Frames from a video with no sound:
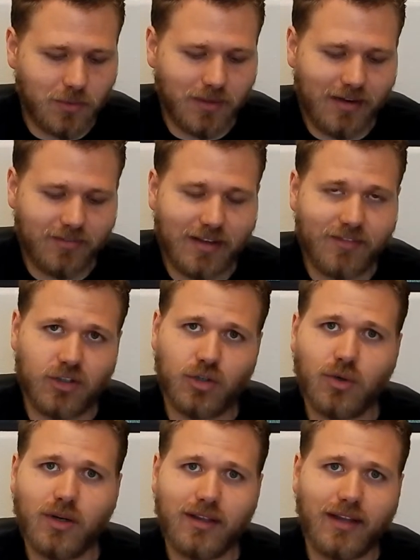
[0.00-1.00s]
we would have to have a
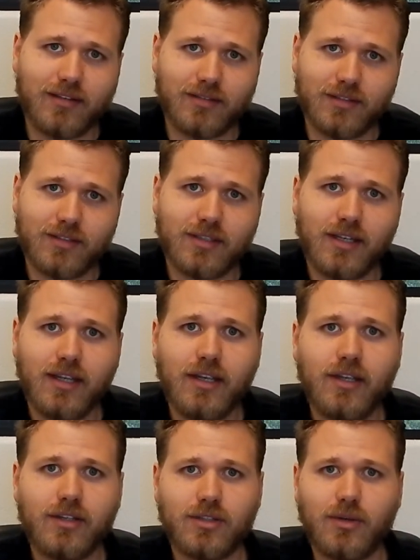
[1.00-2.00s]
toy license.
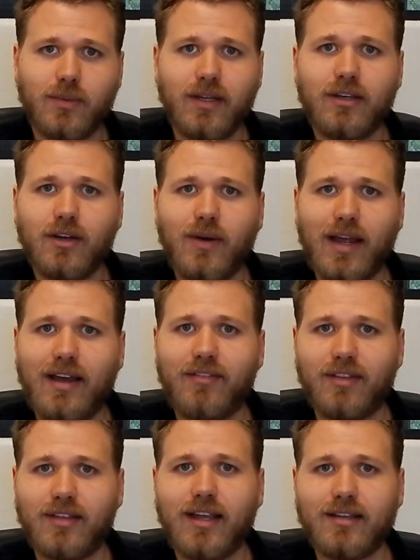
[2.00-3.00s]
So we don't
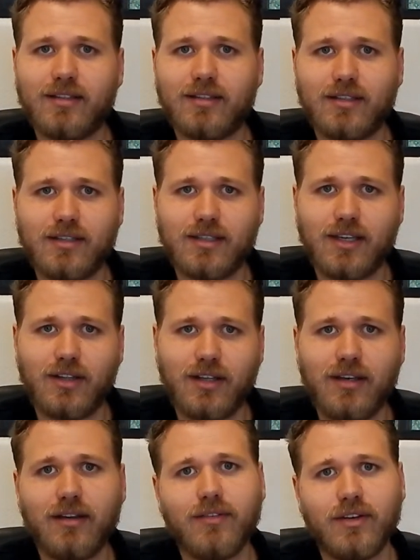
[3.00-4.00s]
have the license to sell
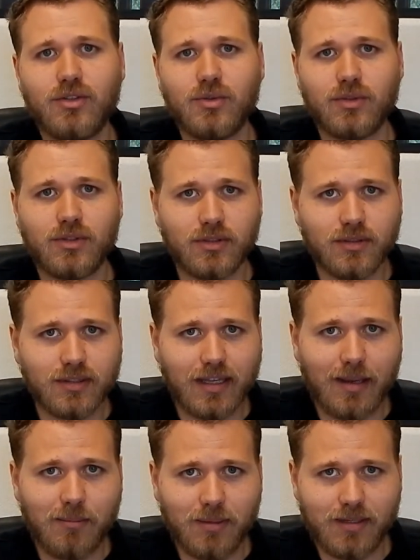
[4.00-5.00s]
individual
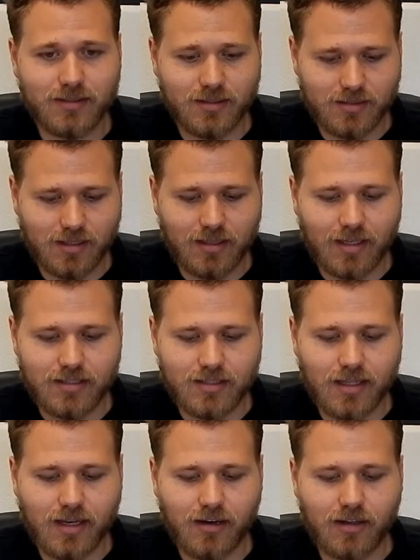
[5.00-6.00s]
game pieces unless
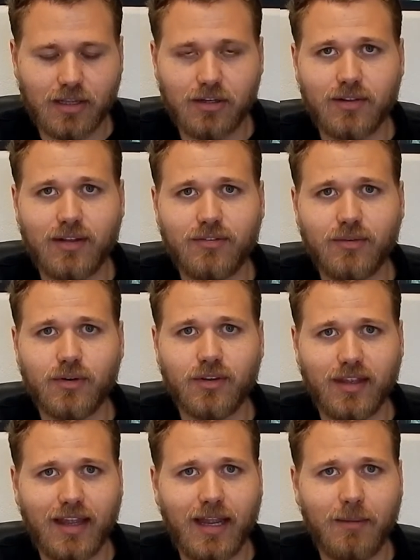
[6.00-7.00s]
they are clearly for
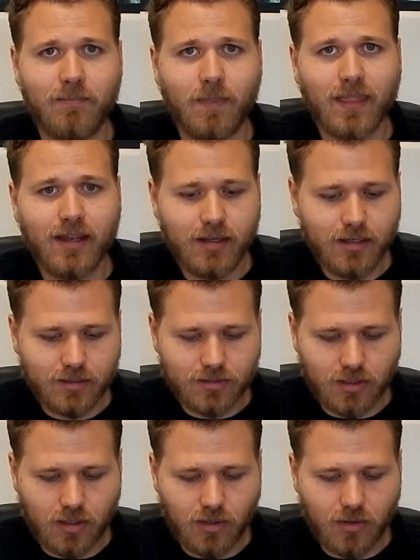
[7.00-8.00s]
the game.
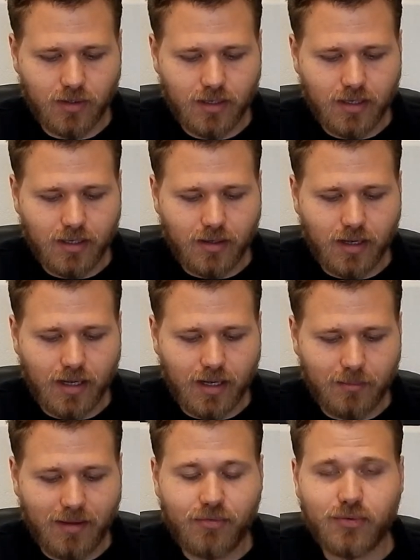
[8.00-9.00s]
So
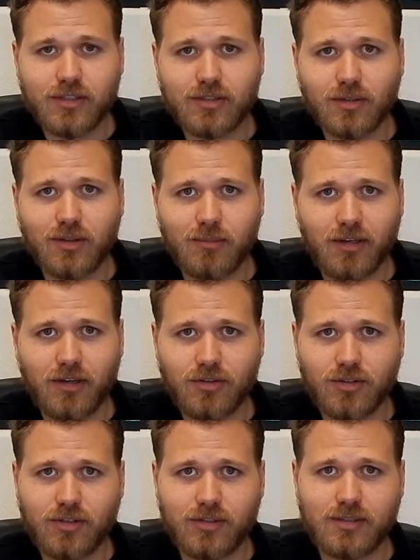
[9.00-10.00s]
if we sold the
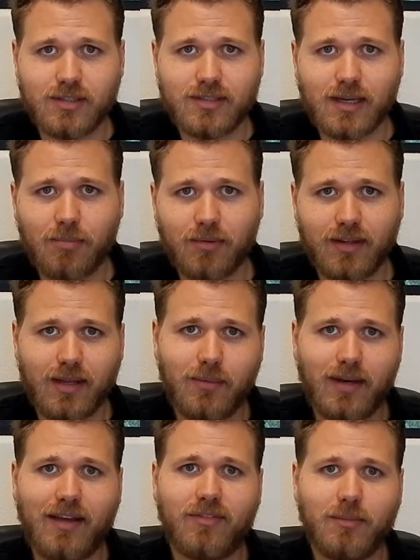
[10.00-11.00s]
miniatures separately, it
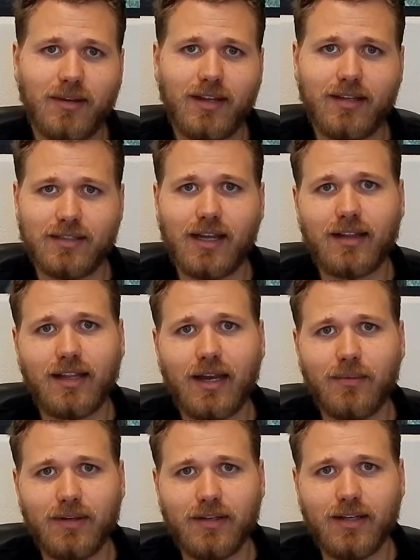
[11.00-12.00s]
would have to be exactly
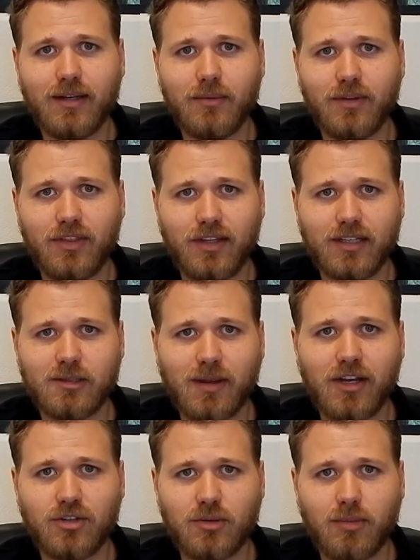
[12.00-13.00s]
how we did it with the
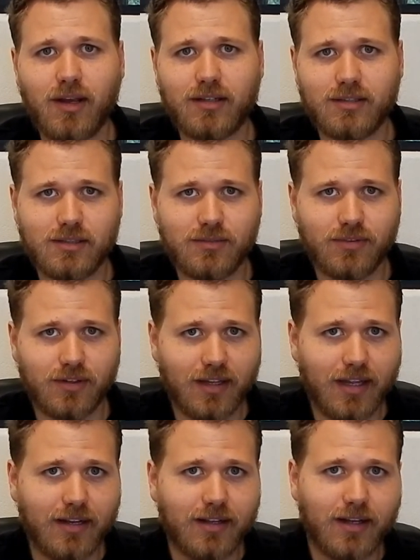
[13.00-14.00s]
expansion boxes for
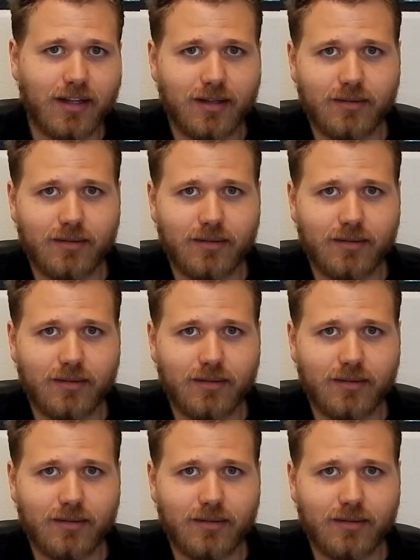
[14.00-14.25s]
like